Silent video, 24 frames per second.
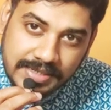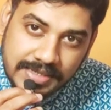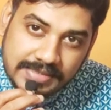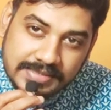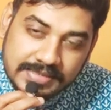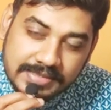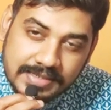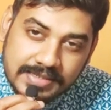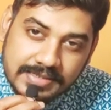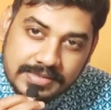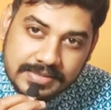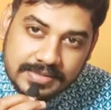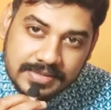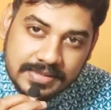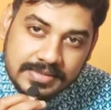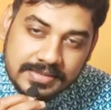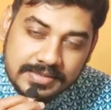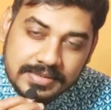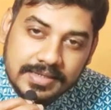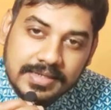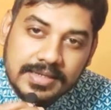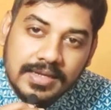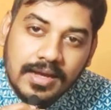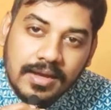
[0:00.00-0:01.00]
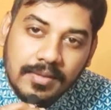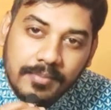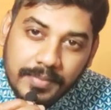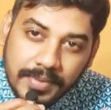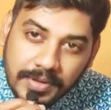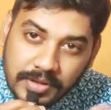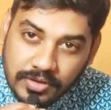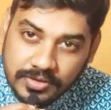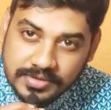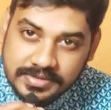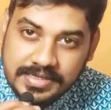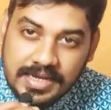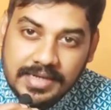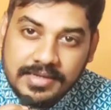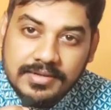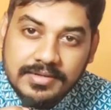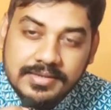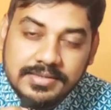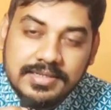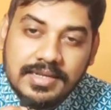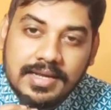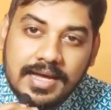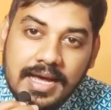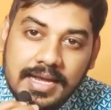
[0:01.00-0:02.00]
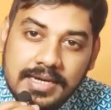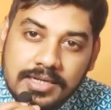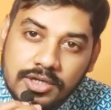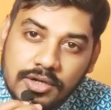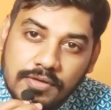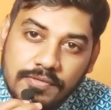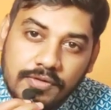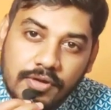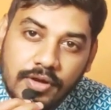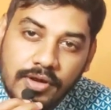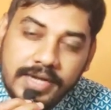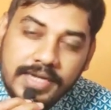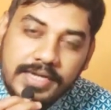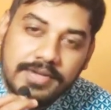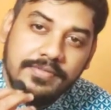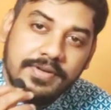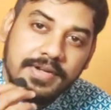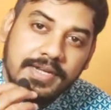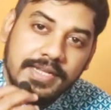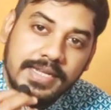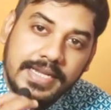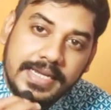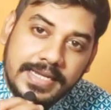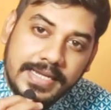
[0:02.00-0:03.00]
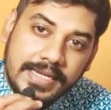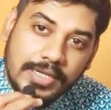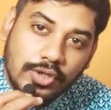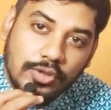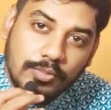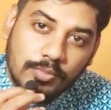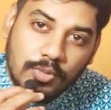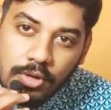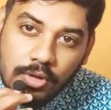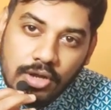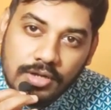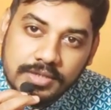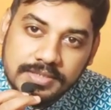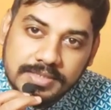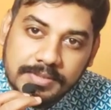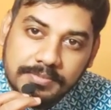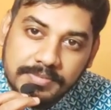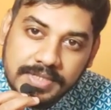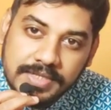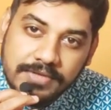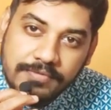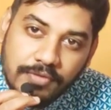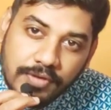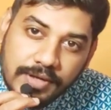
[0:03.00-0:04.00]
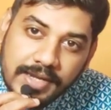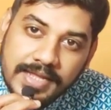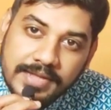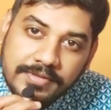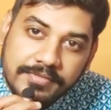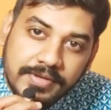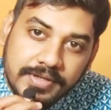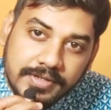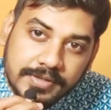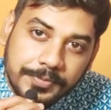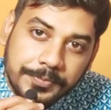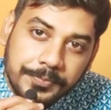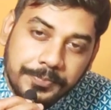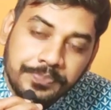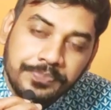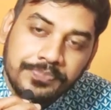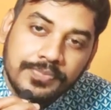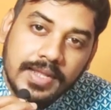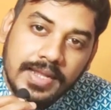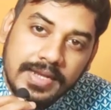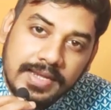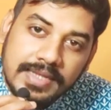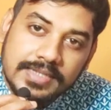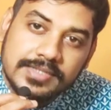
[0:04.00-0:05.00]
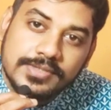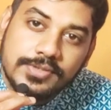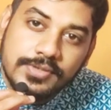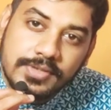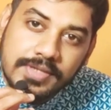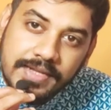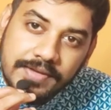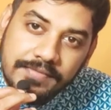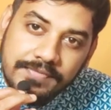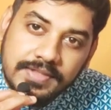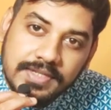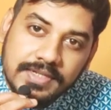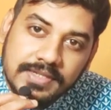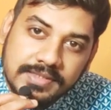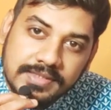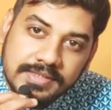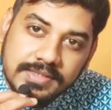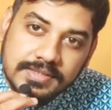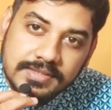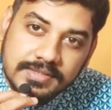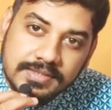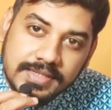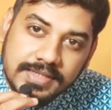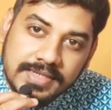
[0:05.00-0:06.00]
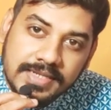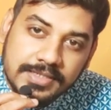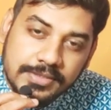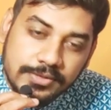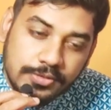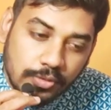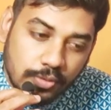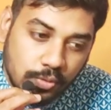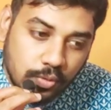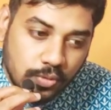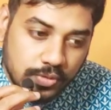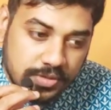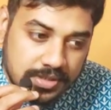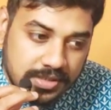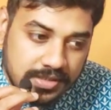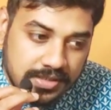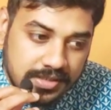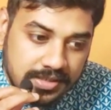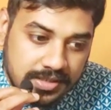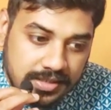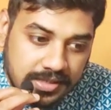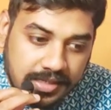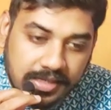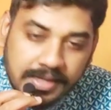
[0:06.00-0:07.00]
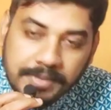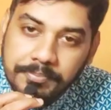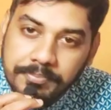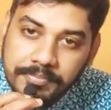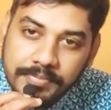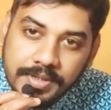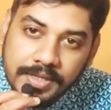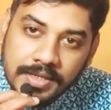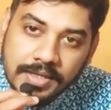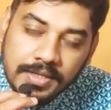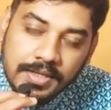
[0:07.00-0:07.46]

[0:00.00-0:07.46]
less, because Saturn is the karaka of longevity. It cannot block something forever. It has to give the results. It has to loosen the grip.